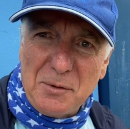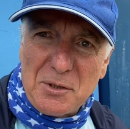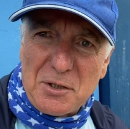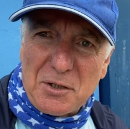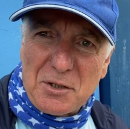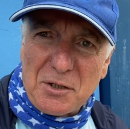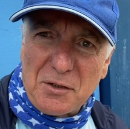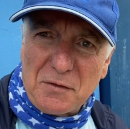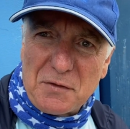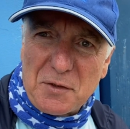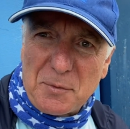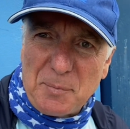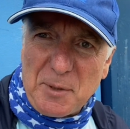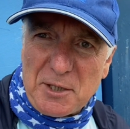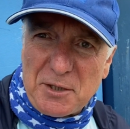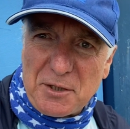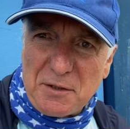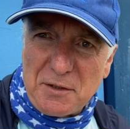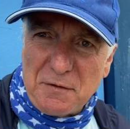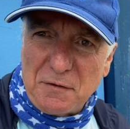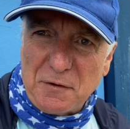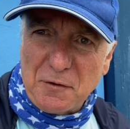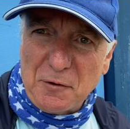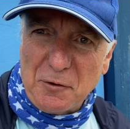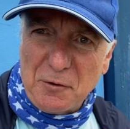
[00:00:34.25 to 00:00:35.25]
which I've
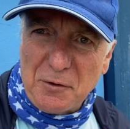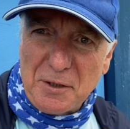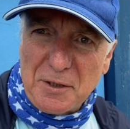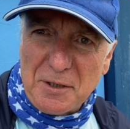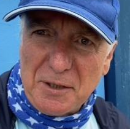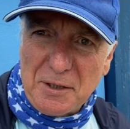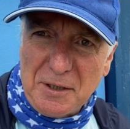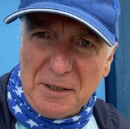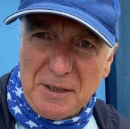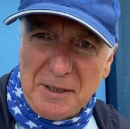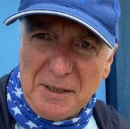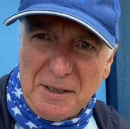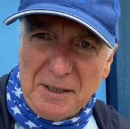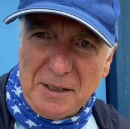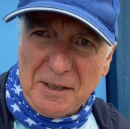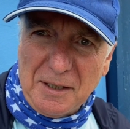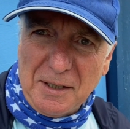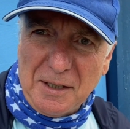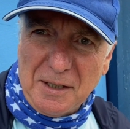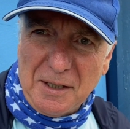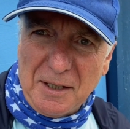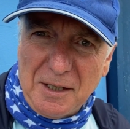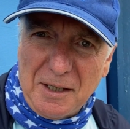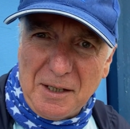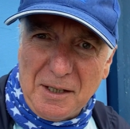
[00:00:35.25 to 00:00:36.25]
specified
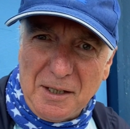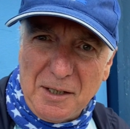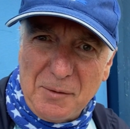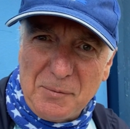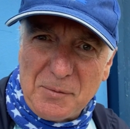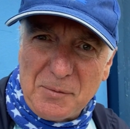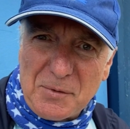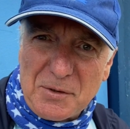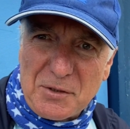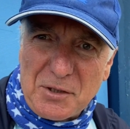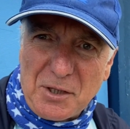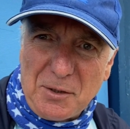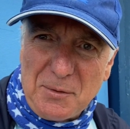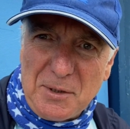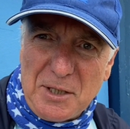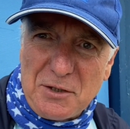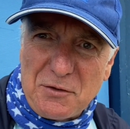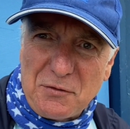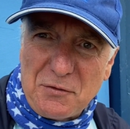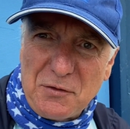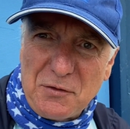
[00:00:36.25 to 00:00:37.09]
um, so it's